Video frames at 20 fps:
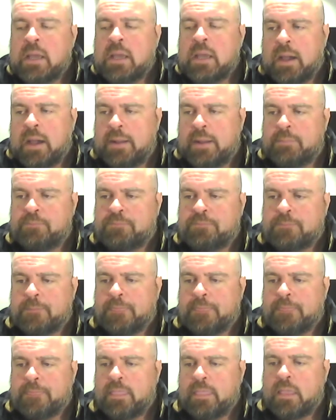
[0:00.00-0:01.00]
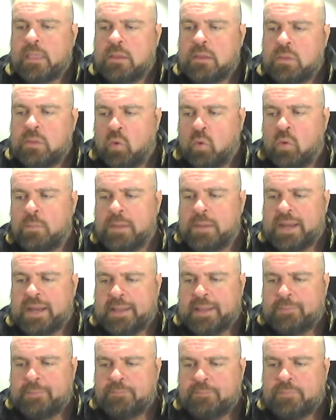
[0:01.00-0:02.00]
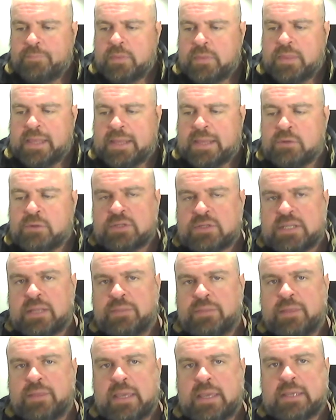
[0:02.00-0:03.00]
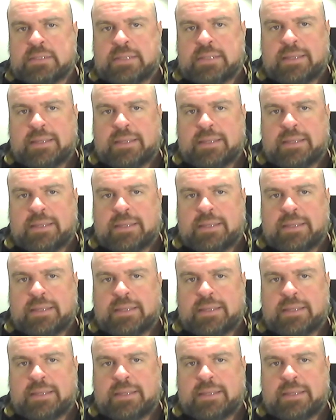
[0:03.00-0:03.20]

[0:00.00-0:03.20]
um, normally the interesting thing is,